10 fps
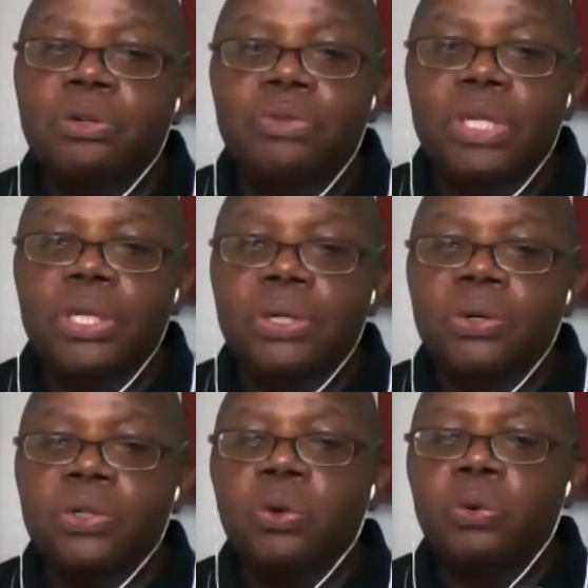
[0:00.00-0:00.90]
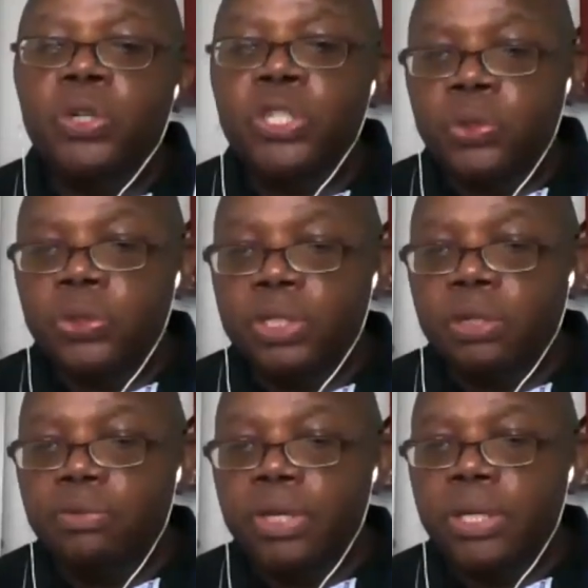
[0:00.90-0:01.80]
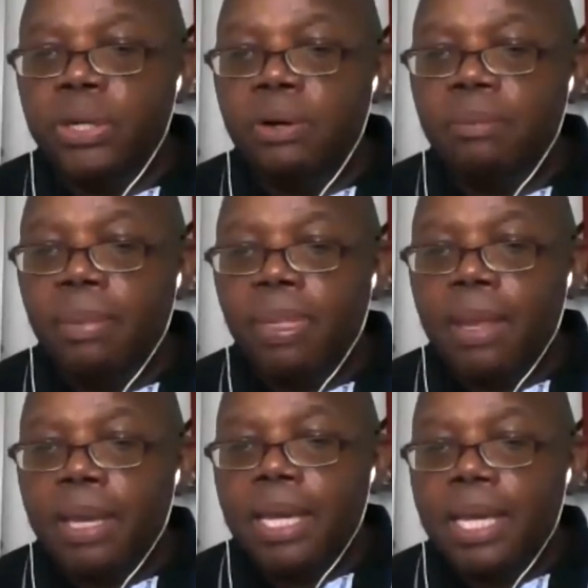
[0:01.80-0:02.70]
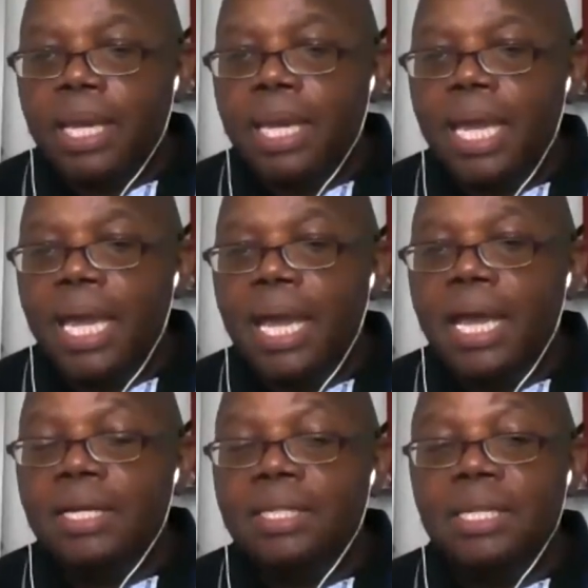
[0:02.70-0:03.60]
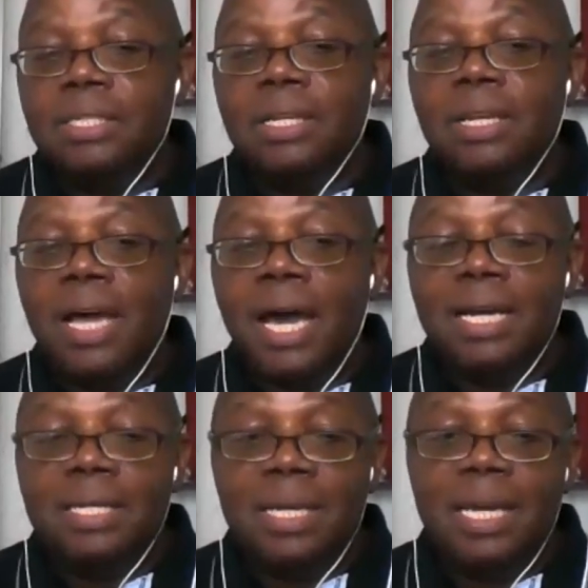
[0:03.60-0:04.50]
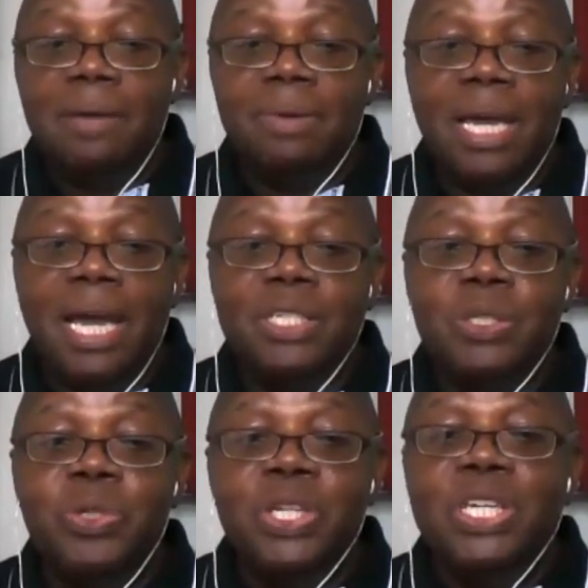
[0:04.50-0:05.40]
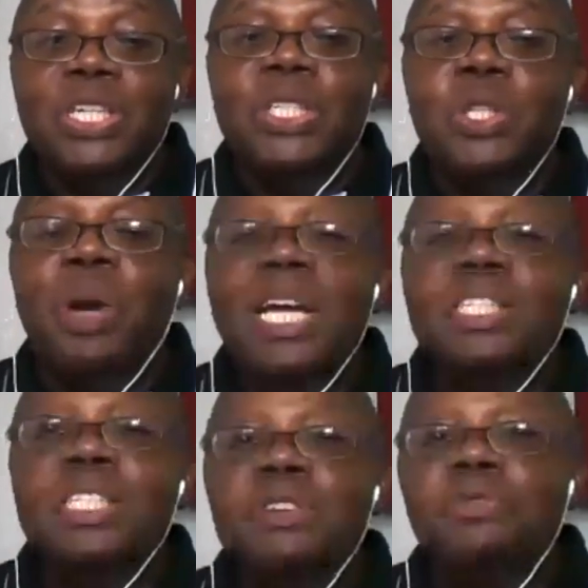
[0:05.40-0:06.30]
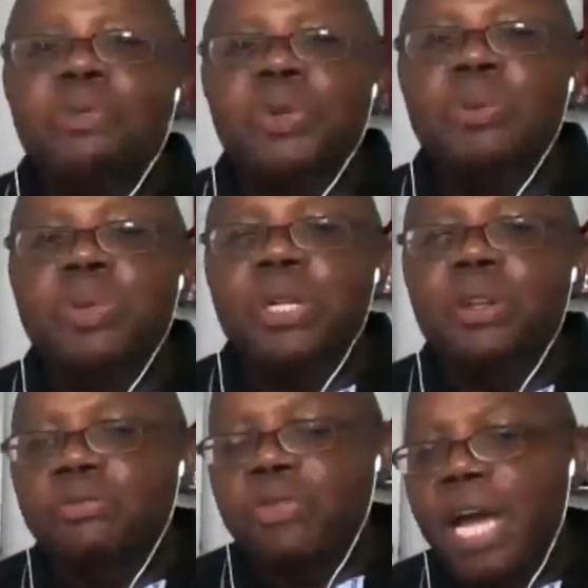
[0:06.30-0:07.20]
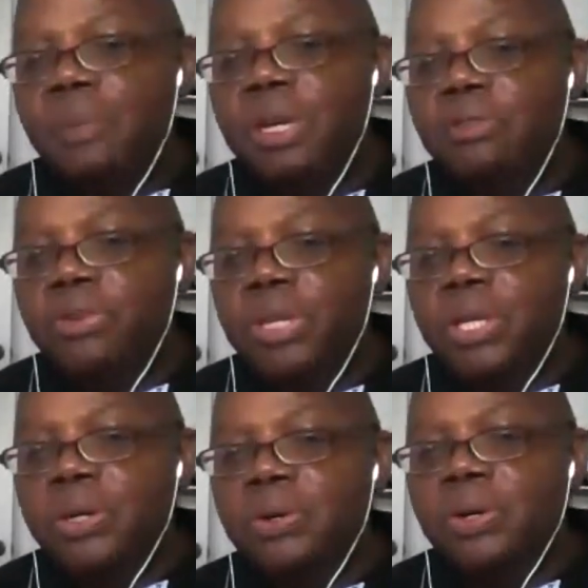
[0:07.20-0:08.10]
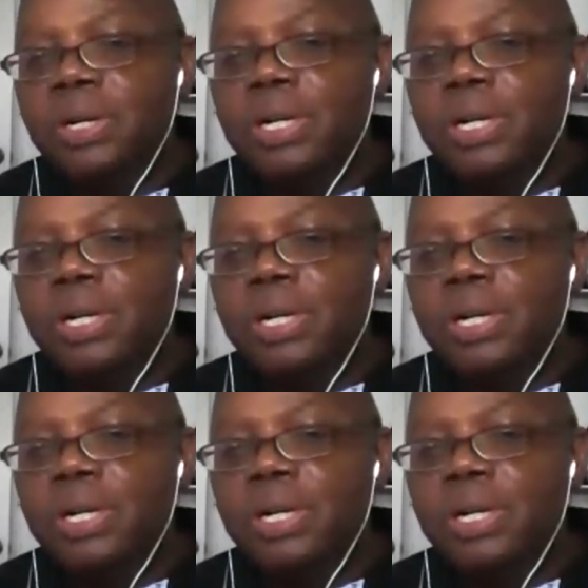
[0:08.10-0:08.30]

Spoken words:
doing videos or researching a video, and it takes a lot of time, guys. You might see a 3 minute or 5 minute video,